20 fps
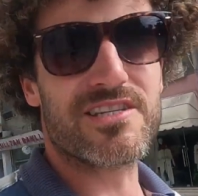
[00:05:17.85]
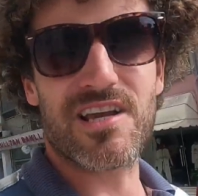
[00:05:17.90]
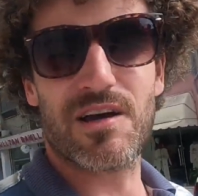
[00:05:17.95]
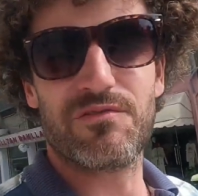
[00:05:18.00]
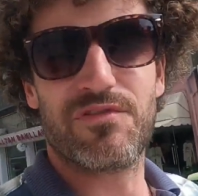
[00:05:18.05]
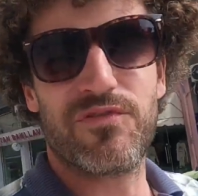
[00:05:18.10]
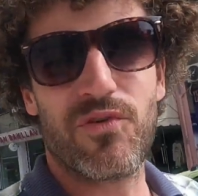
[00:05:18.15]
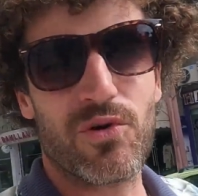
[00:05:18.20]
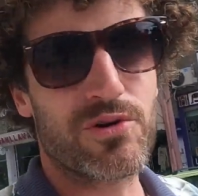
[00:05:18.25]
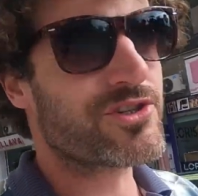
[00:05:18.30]
It's
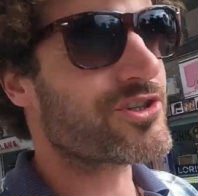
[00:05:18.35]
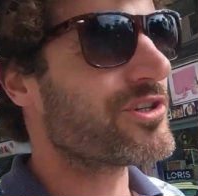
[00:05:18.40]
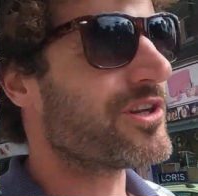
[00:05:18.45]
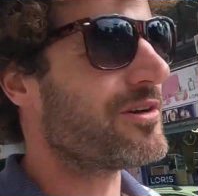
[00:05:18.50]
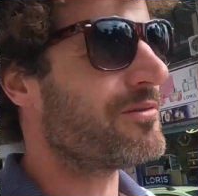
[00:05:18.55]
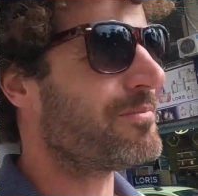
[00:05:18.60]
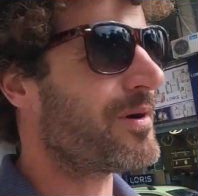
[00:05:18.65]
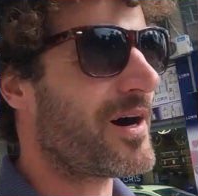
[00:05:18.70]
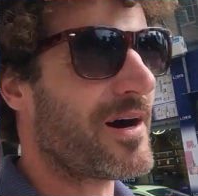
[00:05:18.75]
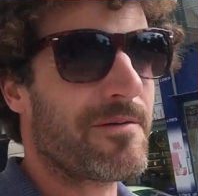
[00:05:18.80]

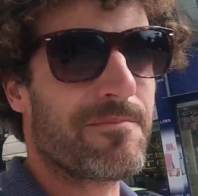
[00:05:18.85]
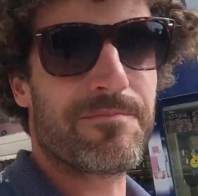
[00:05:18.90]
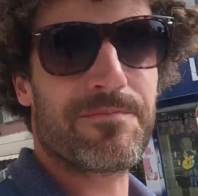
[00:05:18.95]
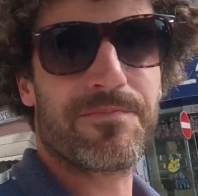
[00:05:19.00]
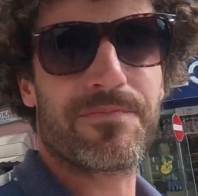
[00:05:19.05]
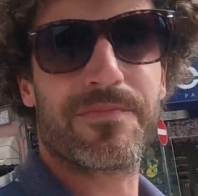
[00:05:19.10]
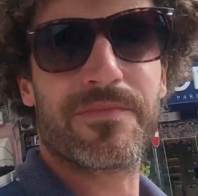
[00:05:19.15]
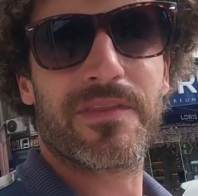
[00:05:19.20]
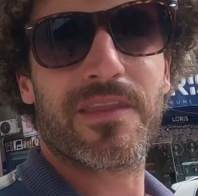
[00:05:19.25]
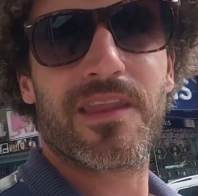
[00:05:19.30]
unfortunate, but
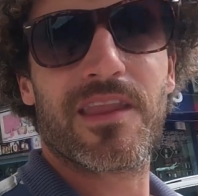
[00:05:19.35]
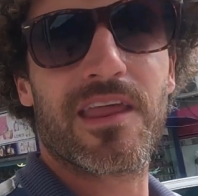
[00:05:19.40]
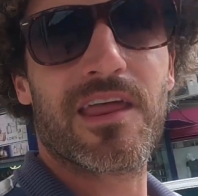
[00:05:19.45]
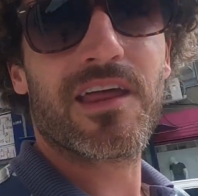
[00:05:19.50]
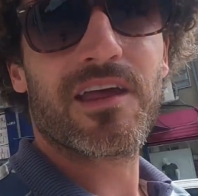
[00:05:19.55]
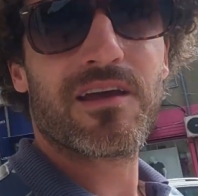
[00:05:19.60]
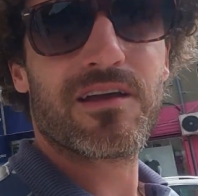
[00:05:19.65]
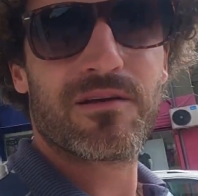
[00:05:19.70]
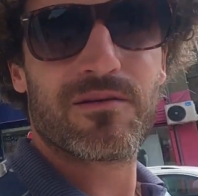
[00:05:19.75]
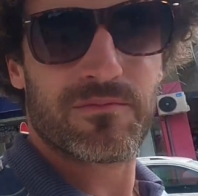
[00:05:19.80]

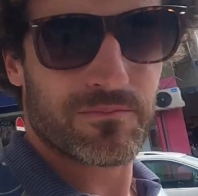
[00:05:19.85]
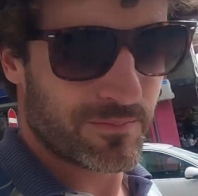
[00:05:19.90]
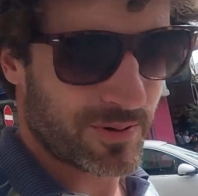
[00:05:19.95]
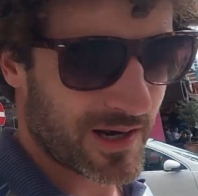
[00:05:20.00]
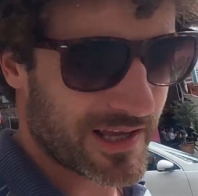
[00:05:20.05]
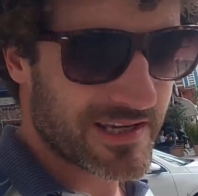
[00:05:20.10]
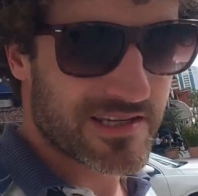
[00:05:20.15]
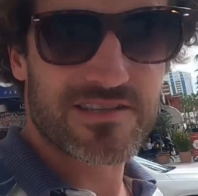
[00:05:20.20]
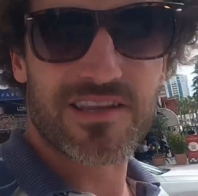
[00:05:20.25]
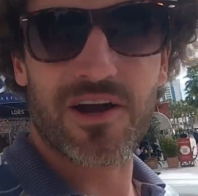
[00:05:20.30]

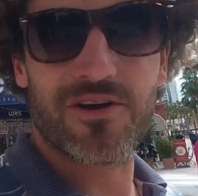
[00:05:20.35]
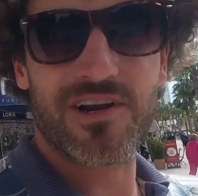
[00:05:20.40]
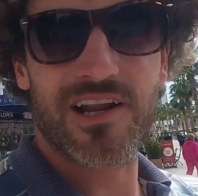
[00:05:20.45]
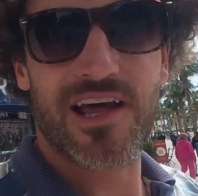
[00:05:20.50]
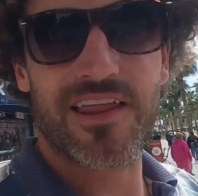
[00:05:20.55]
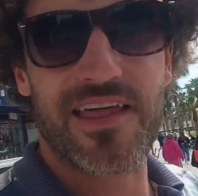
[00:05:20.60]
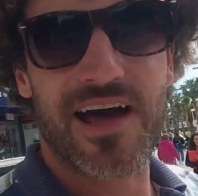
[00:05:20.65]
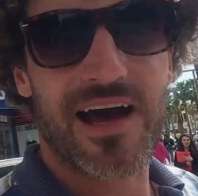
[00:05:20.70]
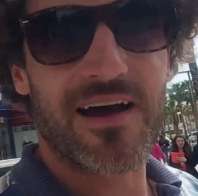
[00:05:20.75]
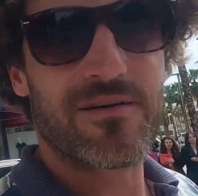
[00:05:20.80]
please don't
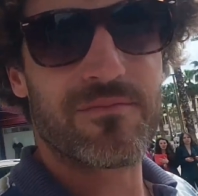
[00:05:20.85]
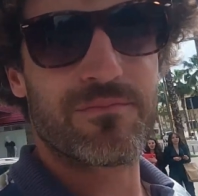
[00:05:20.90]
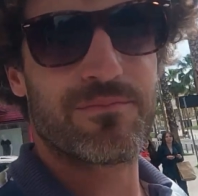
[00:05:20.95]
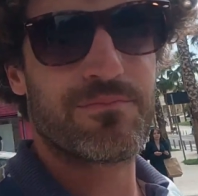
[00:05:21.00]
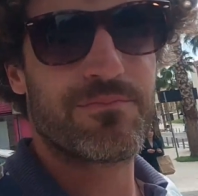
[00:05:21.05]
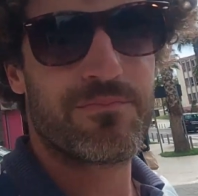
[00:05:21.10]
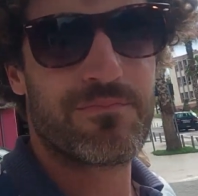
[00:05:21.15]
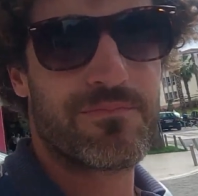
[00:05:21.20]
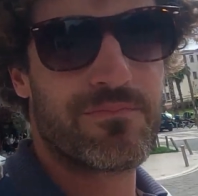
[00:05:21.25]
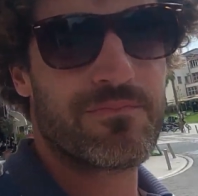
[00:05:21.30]
let that
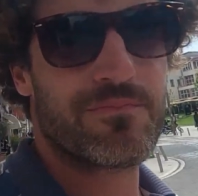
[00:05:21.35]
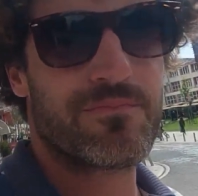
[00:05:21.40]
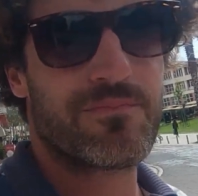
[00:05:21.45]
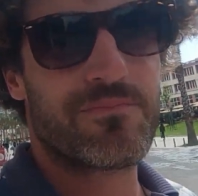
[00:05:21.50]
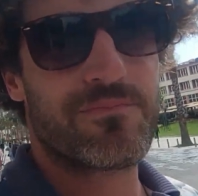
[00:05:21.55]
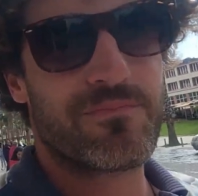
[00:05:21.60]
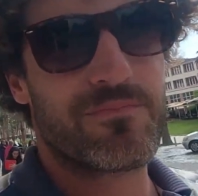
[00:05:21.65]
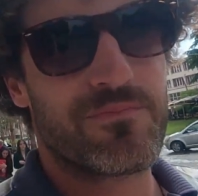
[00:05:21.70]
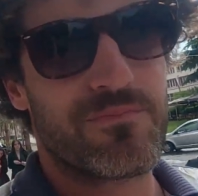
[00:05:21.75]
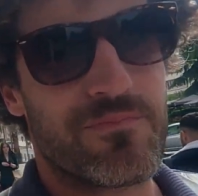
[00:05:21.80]

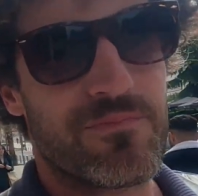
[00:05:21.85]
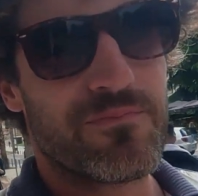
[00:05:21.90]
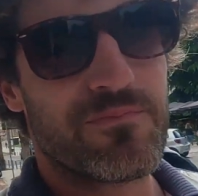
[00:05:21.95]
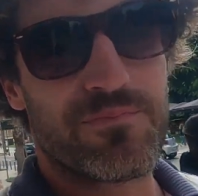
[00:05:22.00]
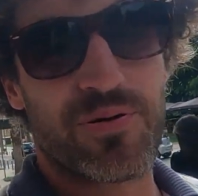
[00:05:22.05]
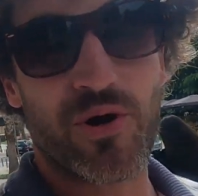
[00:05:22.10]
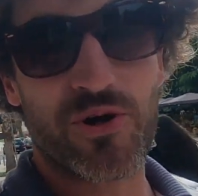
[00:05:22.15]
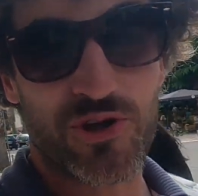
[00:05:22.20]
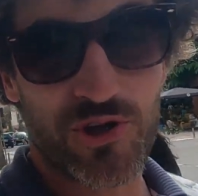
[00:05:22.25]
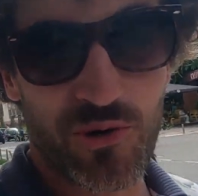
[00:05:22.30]

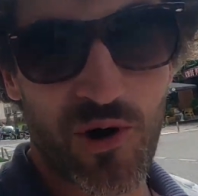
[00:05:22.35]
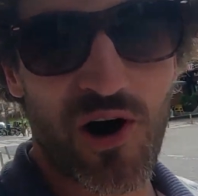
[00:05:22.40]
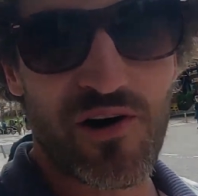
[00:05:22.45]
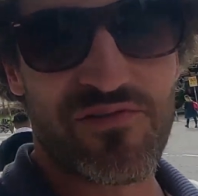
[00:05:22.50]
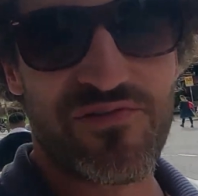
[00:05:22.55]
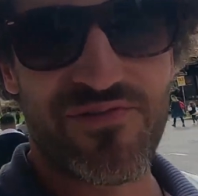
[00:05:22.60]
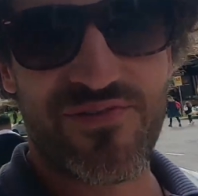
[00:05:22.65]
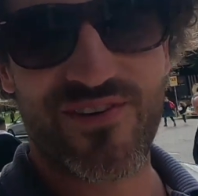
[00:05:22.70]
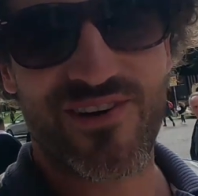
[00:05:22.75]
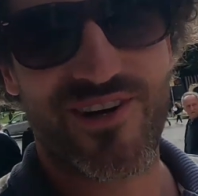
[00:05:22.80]
put you
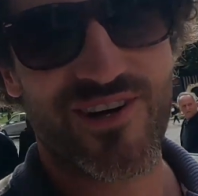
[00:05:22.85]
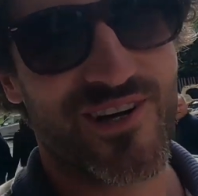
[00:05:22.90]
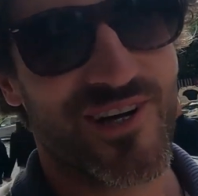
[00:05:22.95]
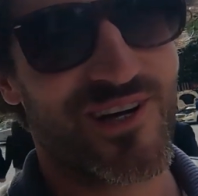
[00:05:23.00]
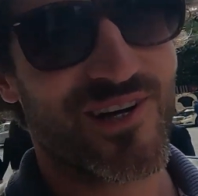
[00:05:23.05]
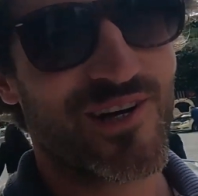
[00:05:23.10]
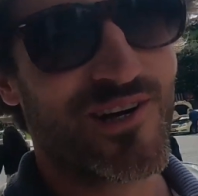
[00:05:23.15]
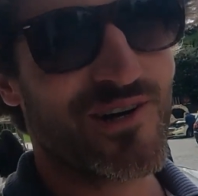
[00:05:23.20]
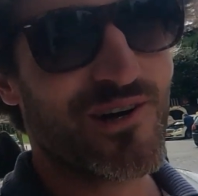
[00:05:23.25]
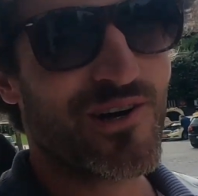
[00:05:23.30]
off
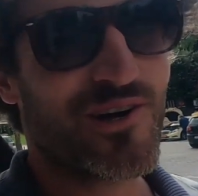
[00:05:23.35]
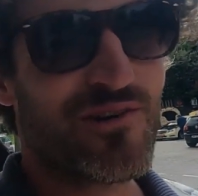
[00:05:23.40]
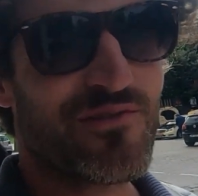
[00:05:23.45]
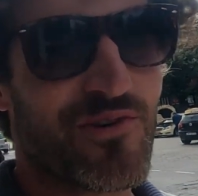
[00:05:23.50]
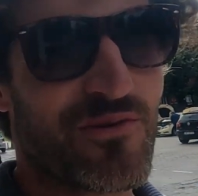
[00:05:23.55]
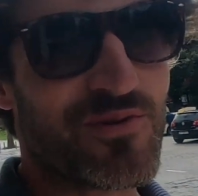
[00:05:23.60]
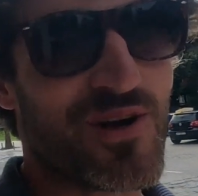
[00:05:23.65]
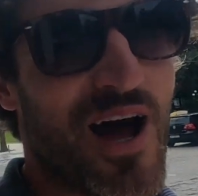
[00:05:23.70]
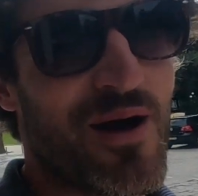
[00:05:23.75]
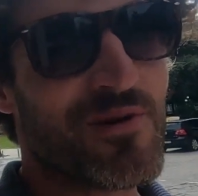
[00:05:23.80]

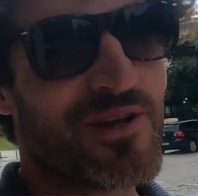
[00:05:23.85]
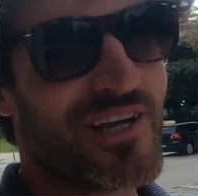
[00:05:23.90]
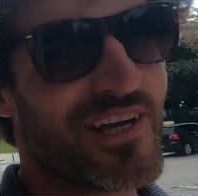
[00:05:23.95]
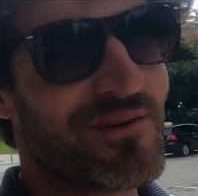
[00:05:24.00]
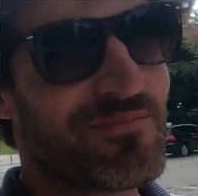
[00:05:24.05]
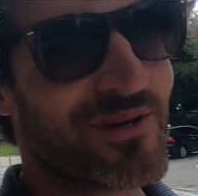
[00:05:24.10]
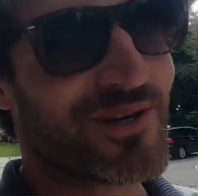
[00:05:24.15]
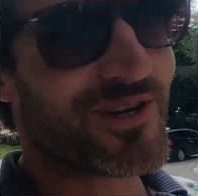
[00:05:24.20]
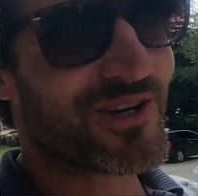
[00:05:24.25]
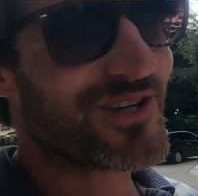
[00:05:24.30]
from coming
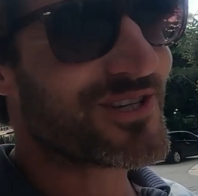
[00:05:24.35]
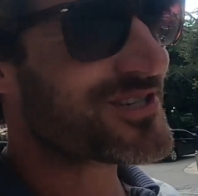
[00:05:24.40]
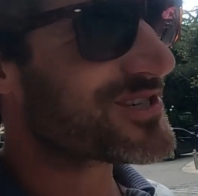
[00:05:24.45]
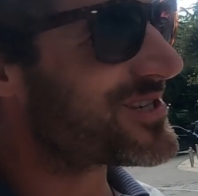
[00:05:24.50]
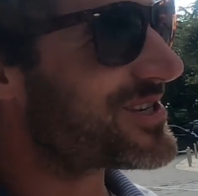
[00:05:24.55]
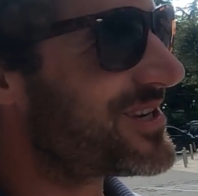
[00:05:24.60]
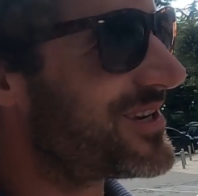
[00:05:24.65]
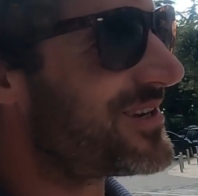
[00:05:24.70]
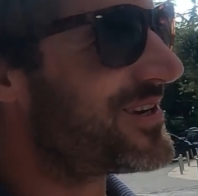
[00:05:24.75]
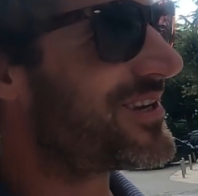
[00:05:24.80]
here,
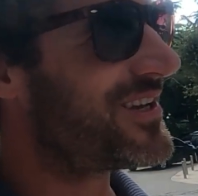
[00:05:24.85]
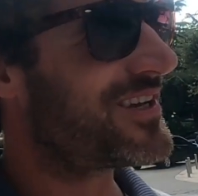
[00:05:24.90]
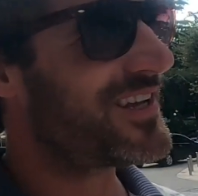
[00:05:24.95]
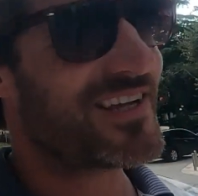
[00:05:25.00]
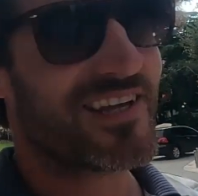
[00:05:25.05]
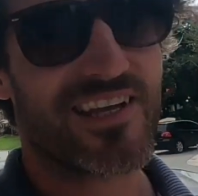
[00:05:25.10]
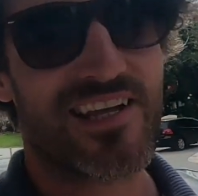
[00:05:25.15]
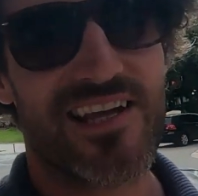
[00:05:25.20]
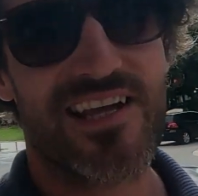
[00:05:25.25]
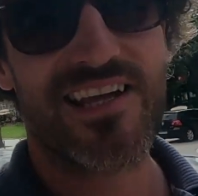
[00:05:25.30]
because
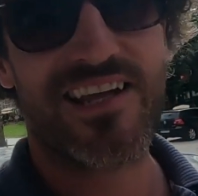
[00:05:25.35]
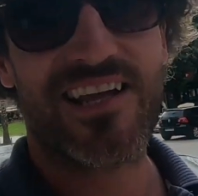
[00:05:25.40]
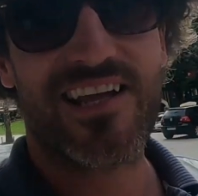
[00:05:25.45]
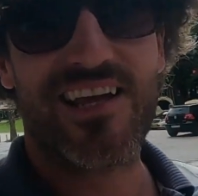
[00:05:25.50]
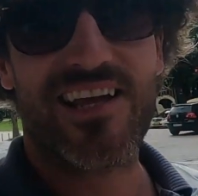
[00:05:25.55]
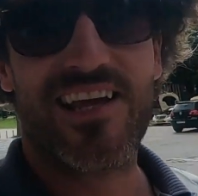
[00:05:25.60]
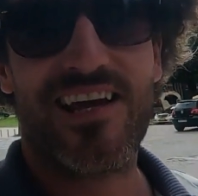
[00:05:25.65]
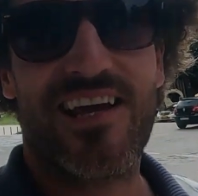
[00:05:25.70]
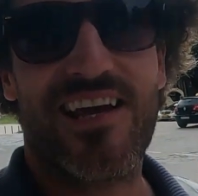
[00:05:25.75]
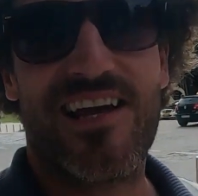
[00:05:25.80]

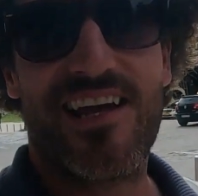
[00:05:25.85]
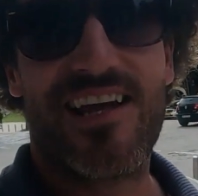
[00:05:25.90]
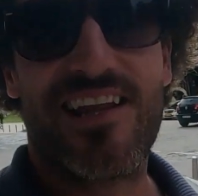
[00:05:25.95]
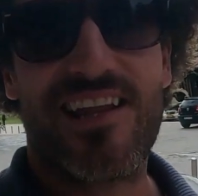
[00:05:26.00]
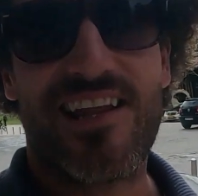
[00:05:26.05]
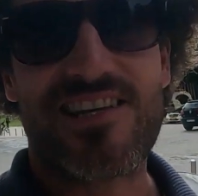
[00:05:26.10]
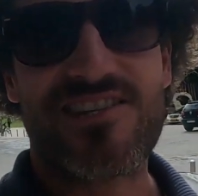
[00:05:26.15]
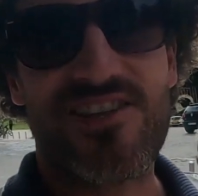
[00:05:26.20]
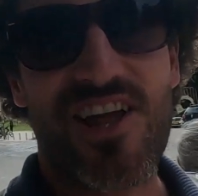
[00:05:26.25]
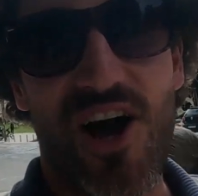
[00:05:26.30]

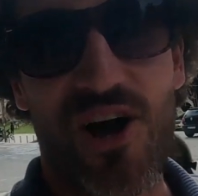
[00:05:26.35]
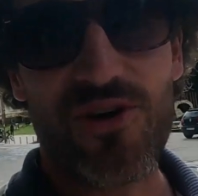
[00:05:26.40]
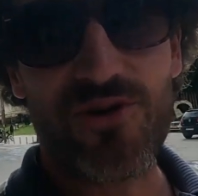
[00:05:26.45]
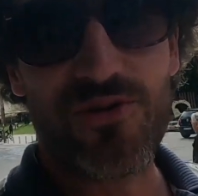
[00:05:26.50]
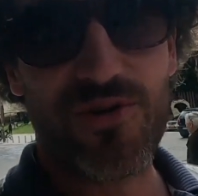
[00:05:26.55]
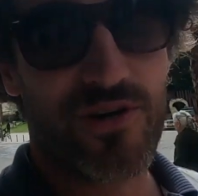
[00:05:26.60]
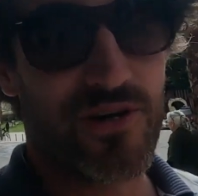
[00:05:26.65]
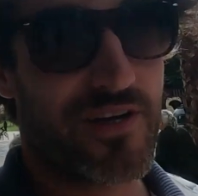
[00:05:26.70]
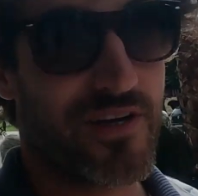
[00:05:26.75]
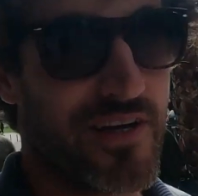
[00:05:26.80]
there's
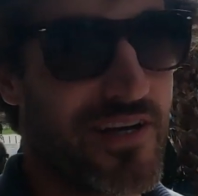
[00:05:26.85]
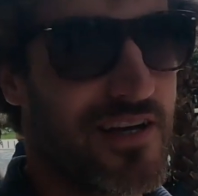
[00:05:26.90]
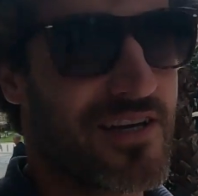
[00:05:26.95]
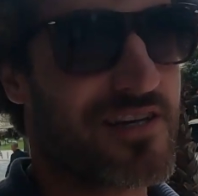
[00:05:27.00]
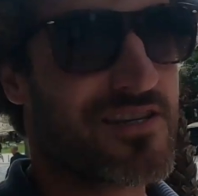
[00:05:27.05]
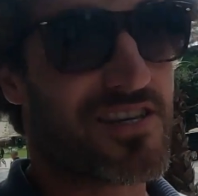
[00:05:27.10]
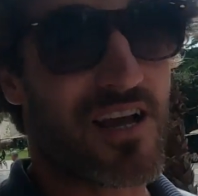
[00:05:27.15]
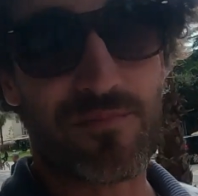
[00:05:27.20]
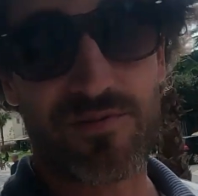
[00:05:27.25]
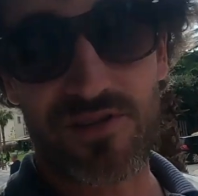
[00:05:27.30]
no
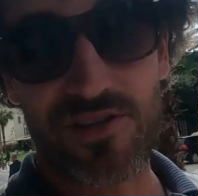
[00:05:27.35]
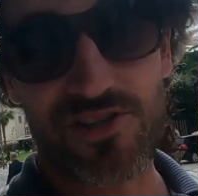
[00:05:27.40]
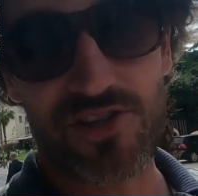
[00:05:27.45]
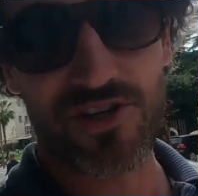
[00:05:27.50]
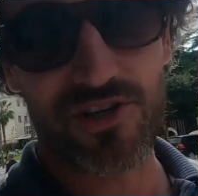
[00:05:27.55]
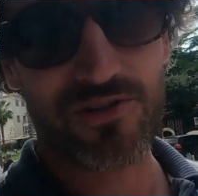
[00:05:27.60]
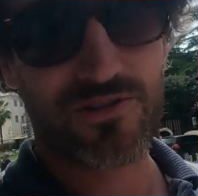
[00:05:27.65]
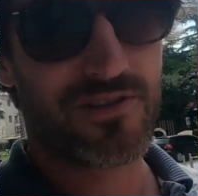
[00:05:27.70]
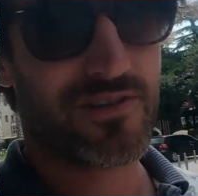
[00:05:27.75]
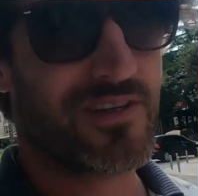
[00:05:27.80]

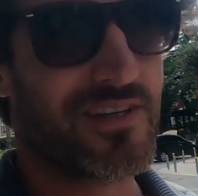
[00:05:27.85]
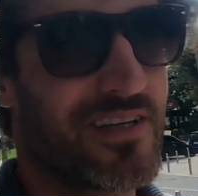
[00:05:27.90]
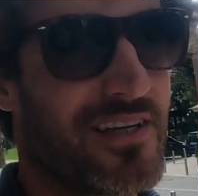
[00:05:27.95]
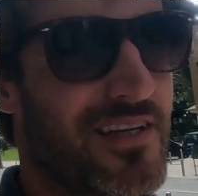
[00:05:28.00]
substitute